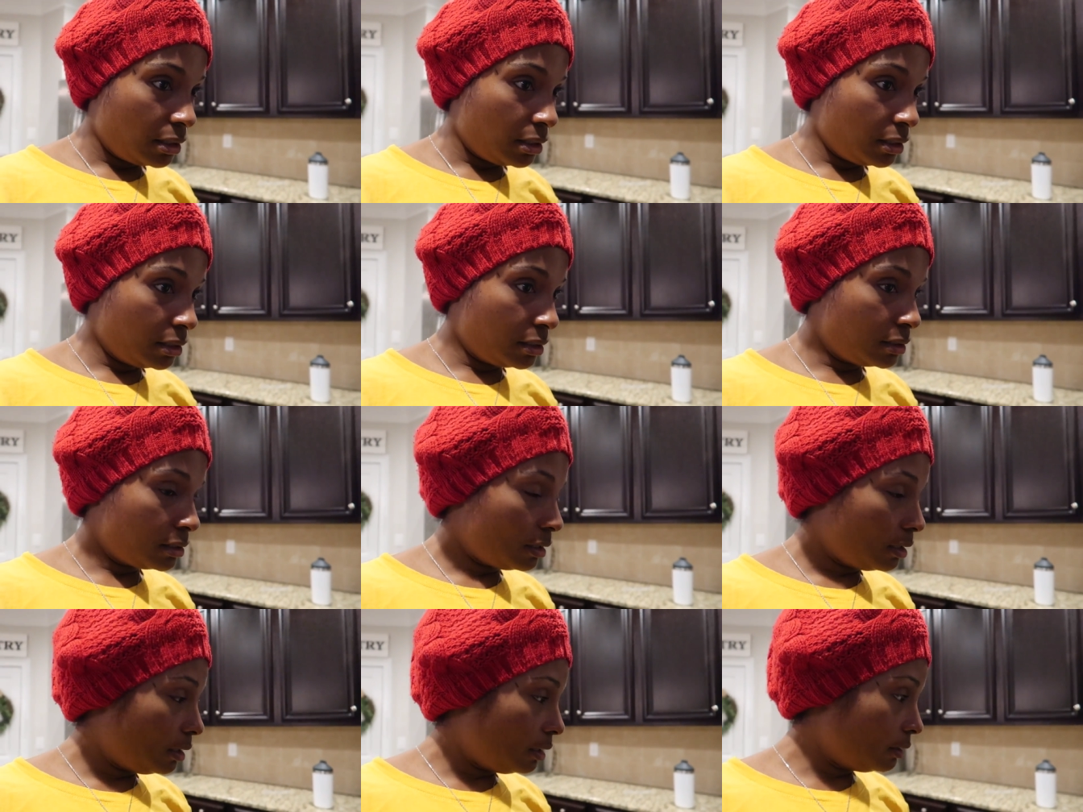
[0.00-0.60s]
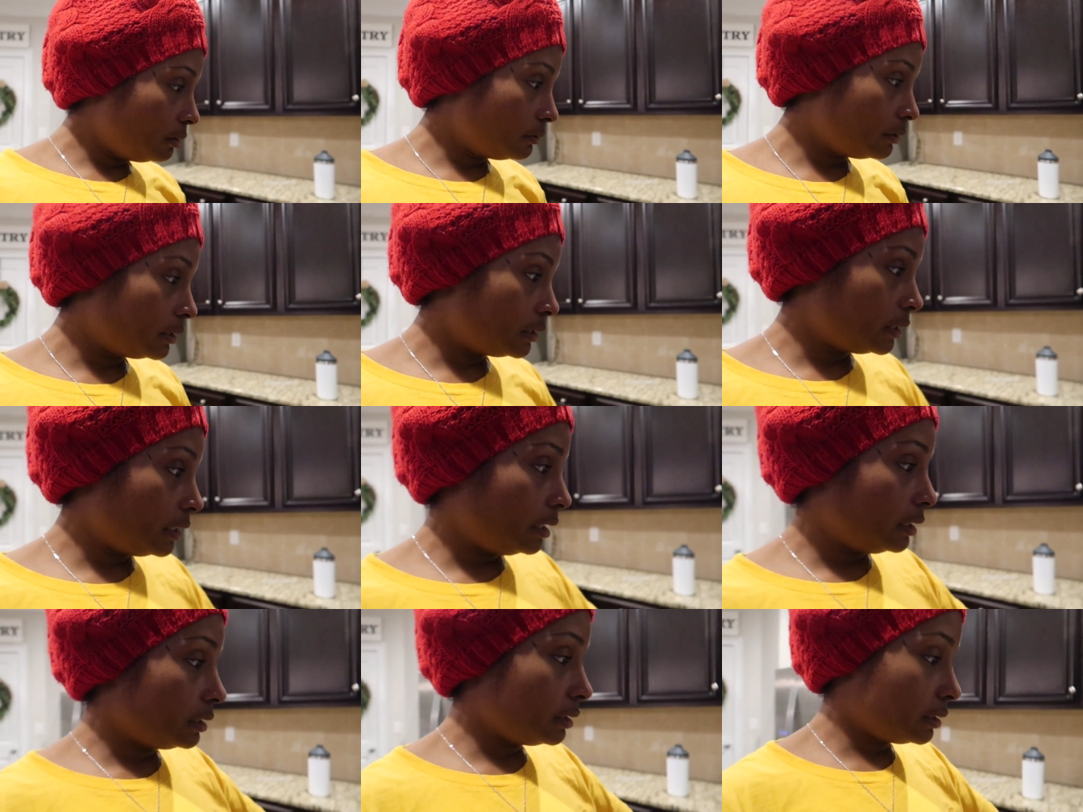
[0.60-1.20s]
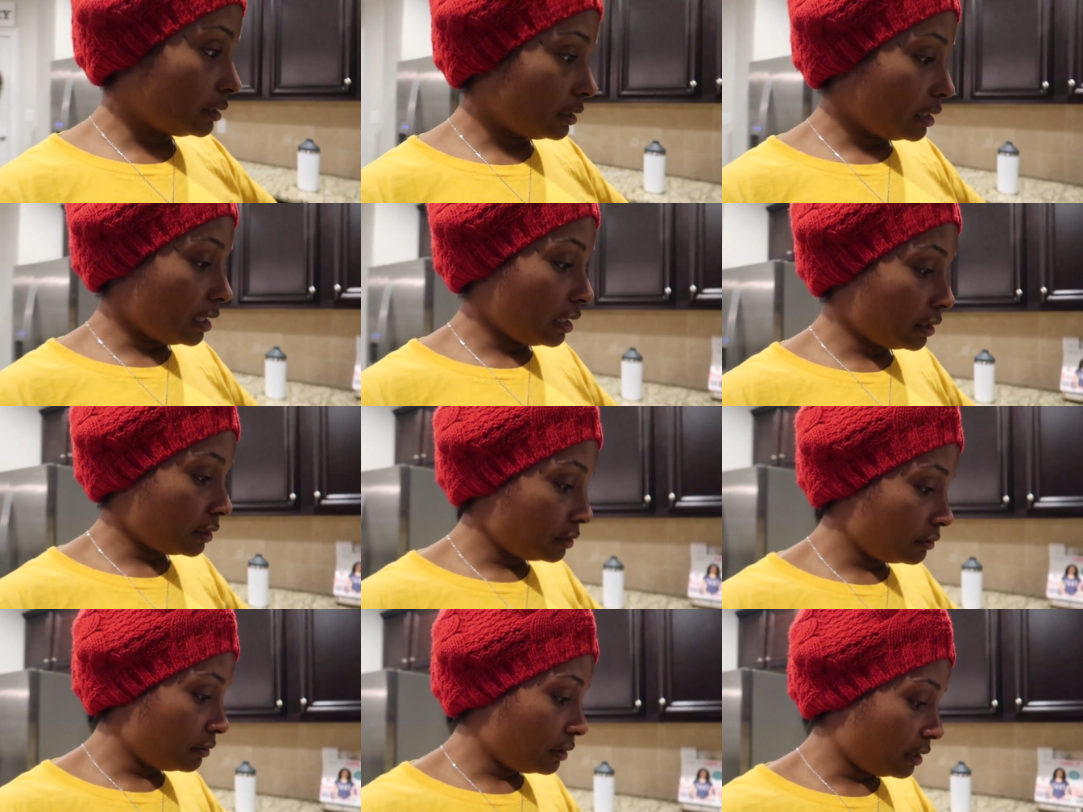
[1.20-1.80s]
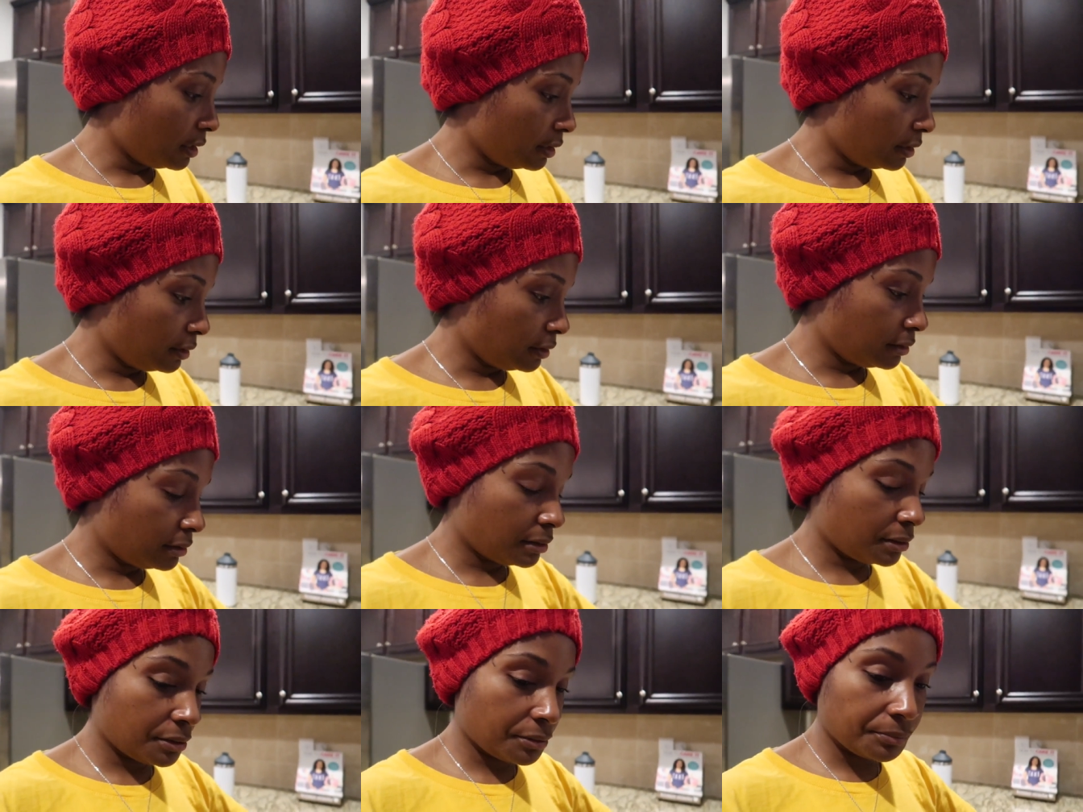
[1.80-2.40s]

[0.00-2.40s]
It's already 8 o'clock, you guys.